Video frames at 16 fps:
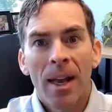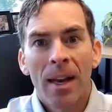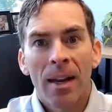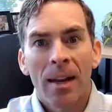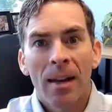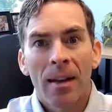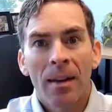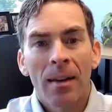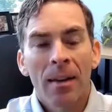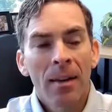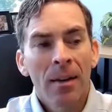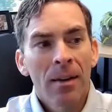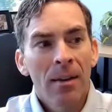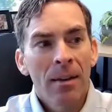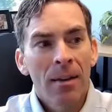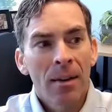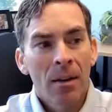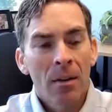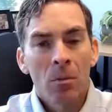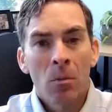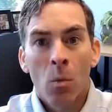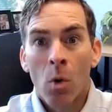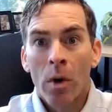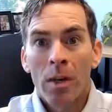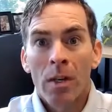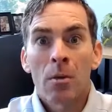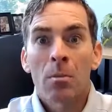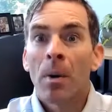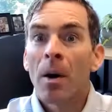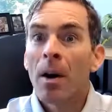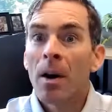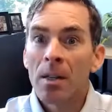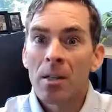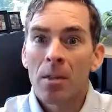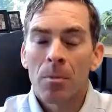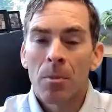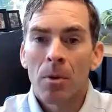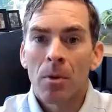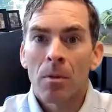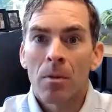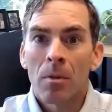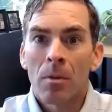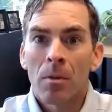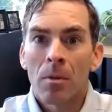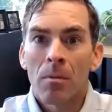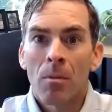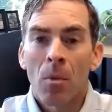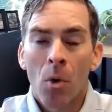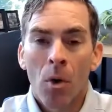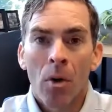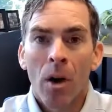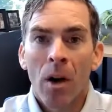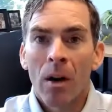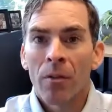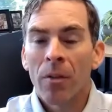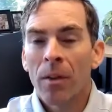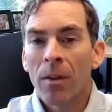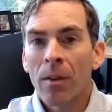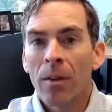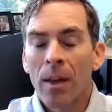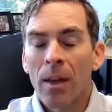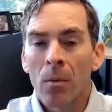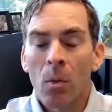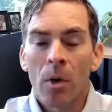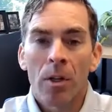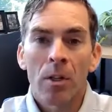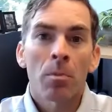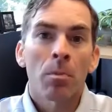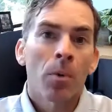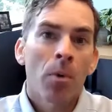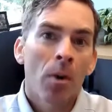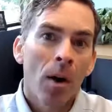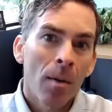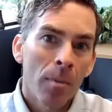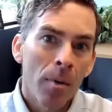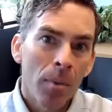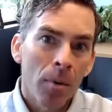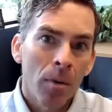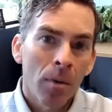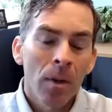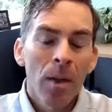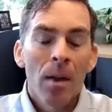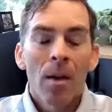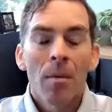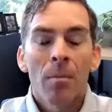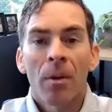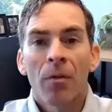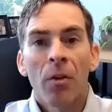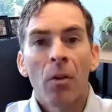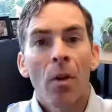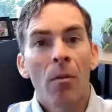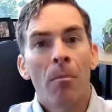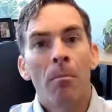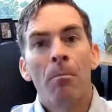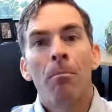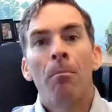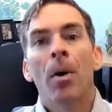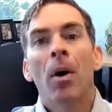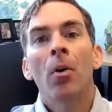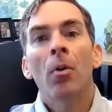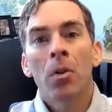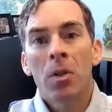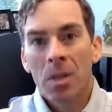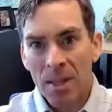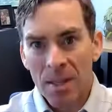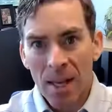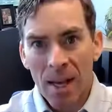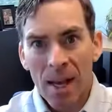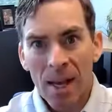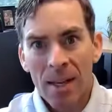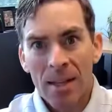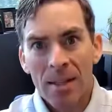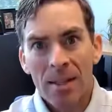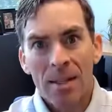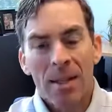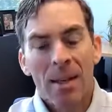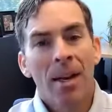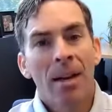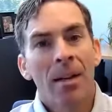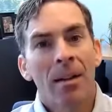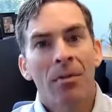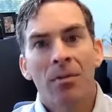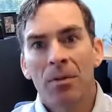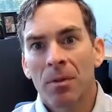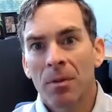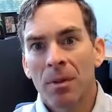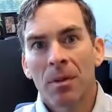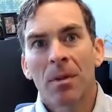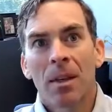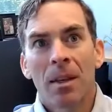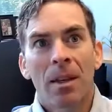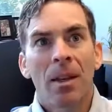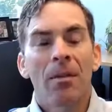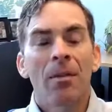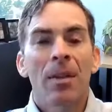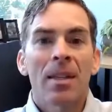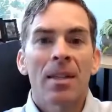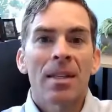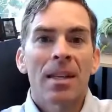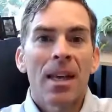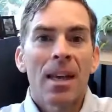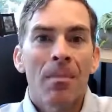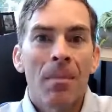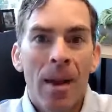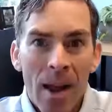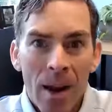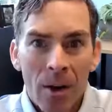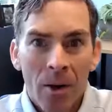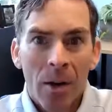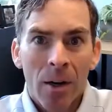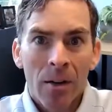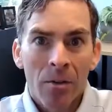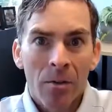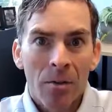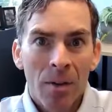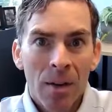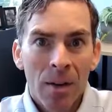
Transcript: getting, what is possible more often than what is probable. But if you have both sides kind of giving the same narrative,